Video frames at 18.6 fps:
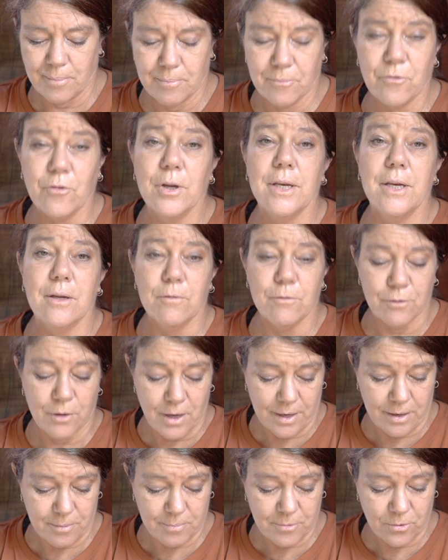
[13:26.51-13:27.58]
reading for
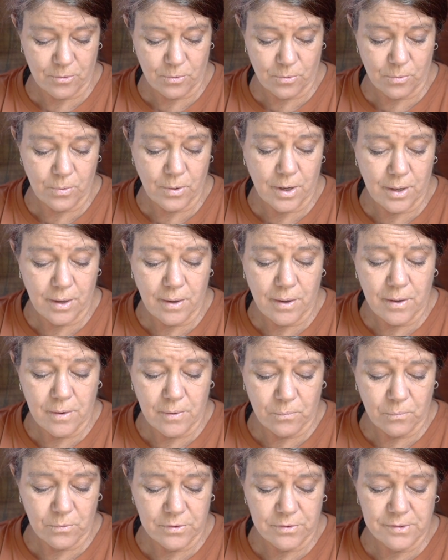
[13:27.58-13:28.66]
April
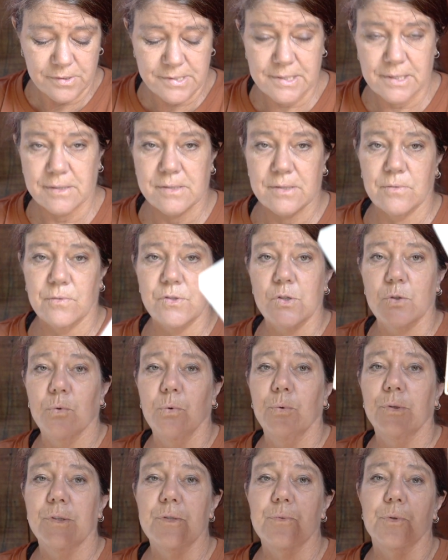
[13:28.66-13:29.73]
with the Six of
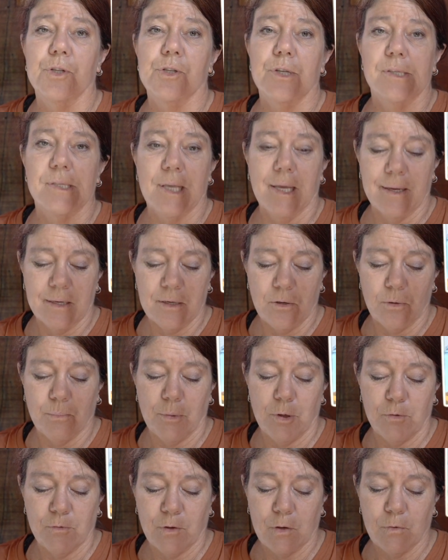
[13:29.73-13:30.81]
Swords, which is saying you're
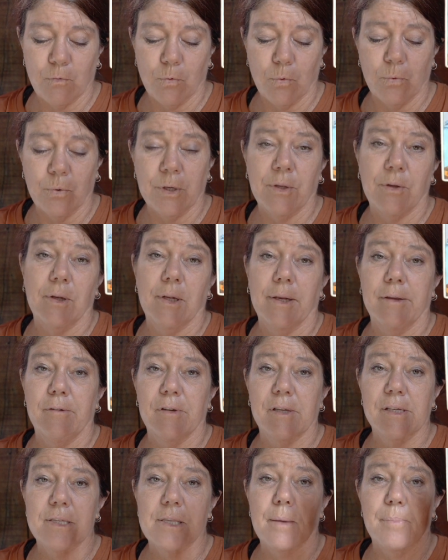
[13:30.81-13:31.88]
moving forward, you're
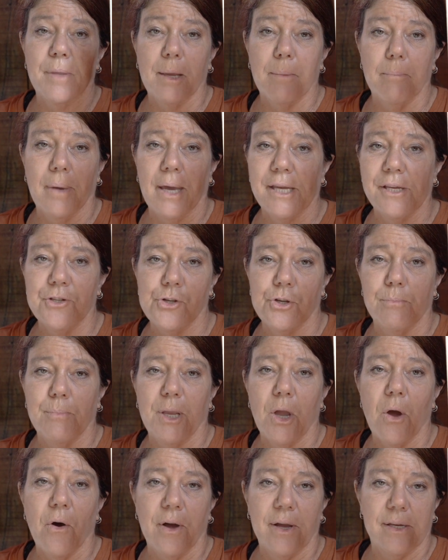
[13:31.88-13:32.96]
leaving something major
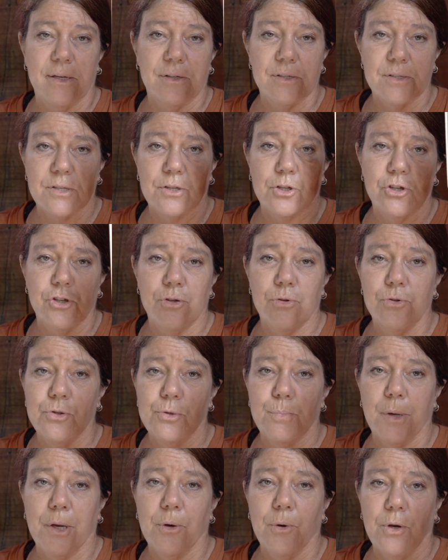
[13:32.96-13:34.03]
behind. It's a
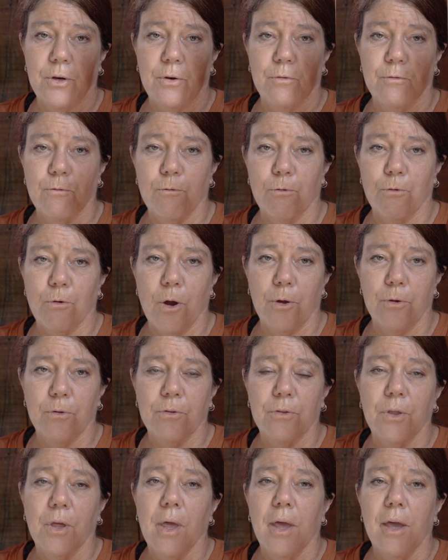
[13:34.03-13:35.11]
huge period of
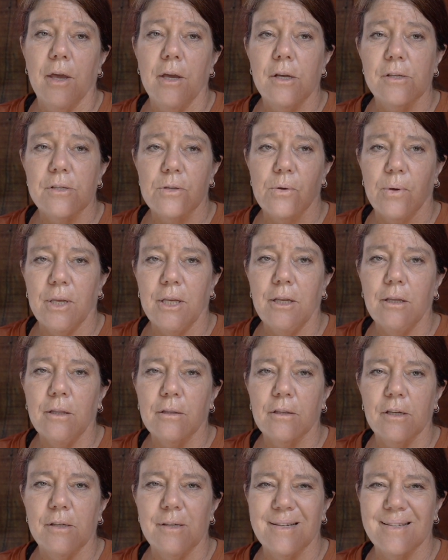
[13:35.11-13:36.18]
growth. So
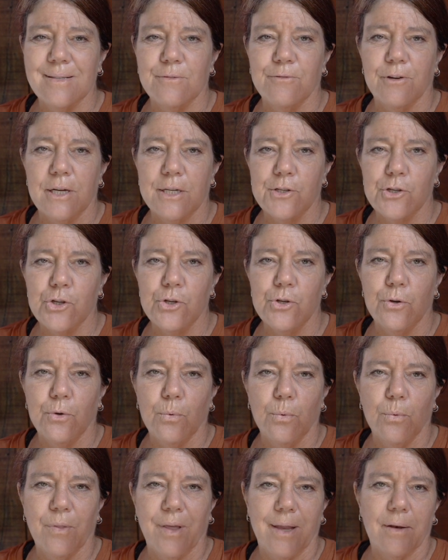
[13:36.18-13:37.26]
anything
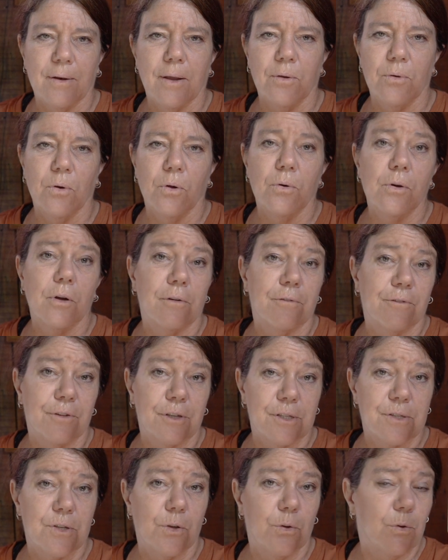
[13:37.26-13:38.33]
dysfunctional that no longer
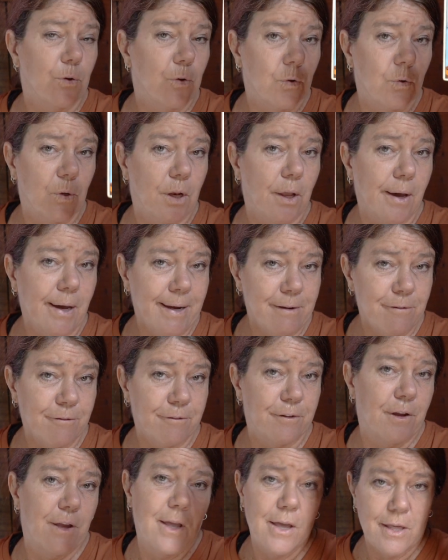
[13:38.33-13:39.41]
fits your new
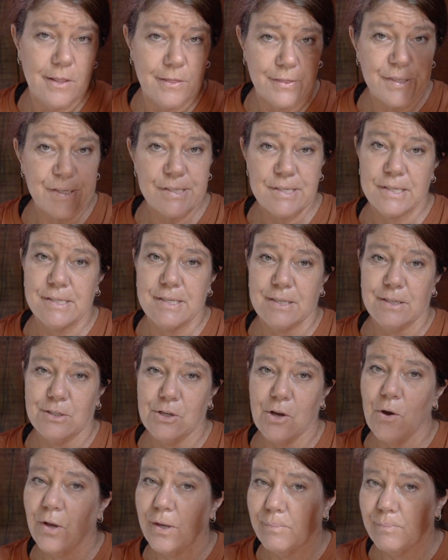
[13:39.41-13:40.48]
life, this is the
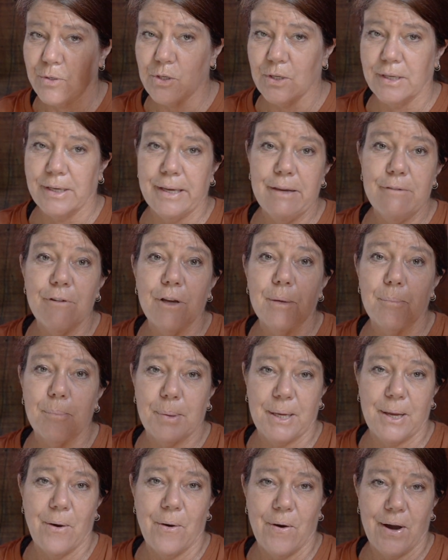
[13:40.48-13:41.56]
time to leave it
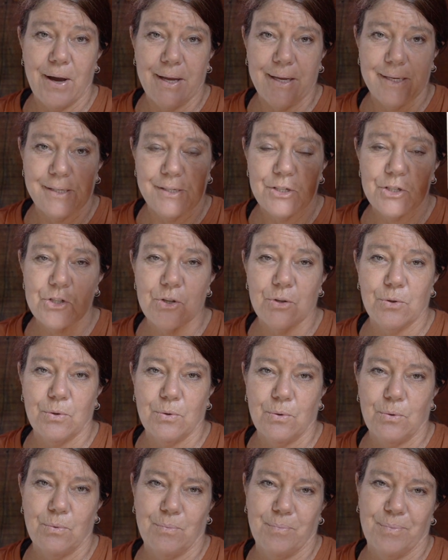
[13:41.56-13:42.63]
behind,
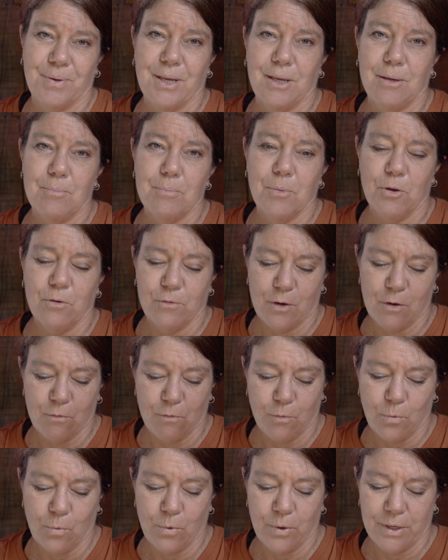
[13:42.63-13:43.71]
to keep moving
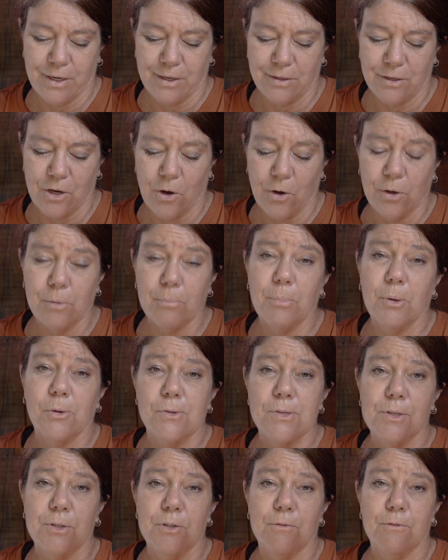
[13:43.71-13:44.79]
forward in your own
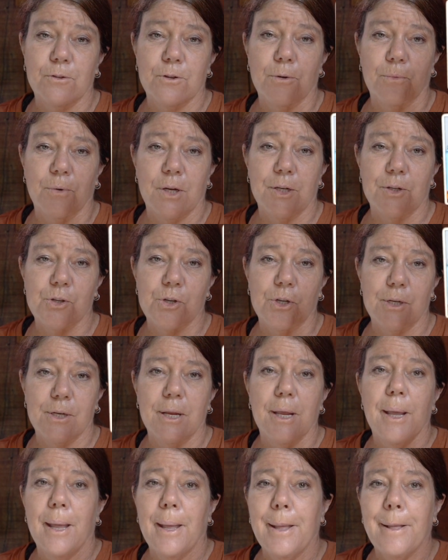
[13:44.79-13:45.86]
positive direction,
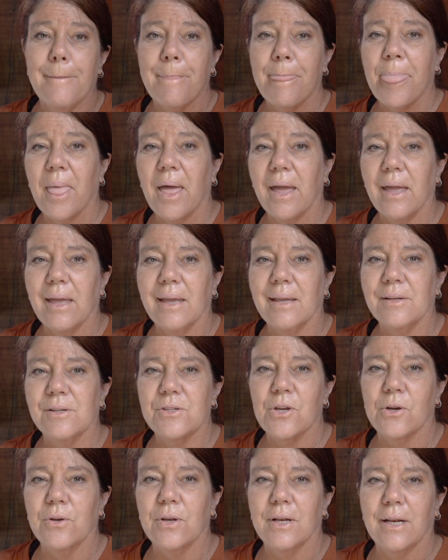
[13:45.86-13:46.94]
and
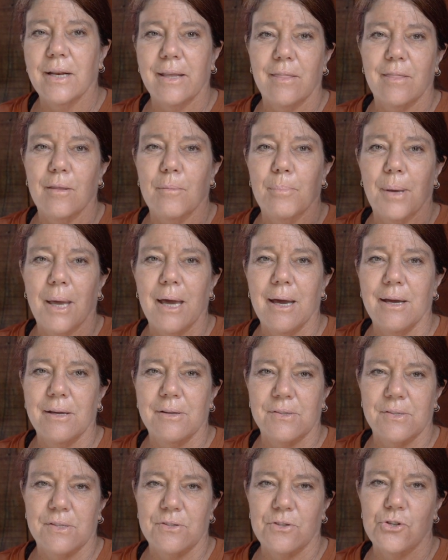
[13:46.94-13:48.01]
don't let the
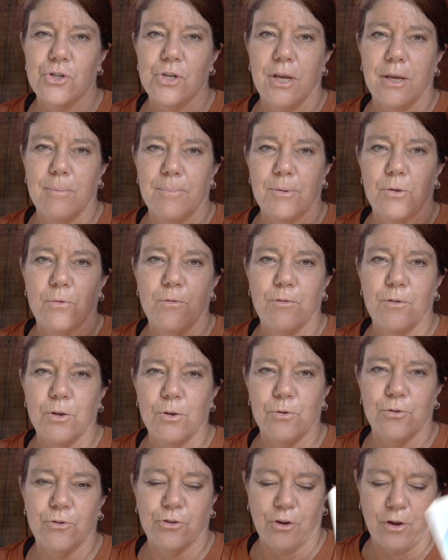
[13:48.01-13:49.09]
past shape your
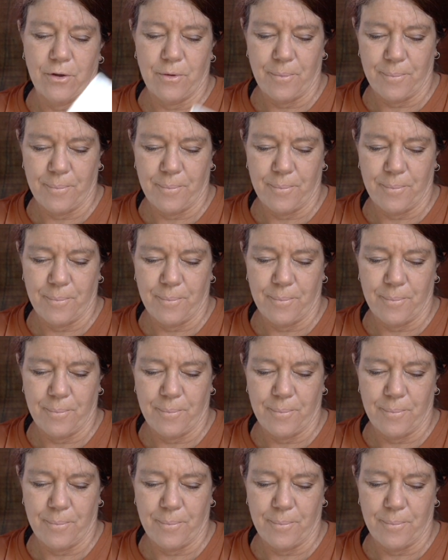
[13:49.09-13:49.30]
future.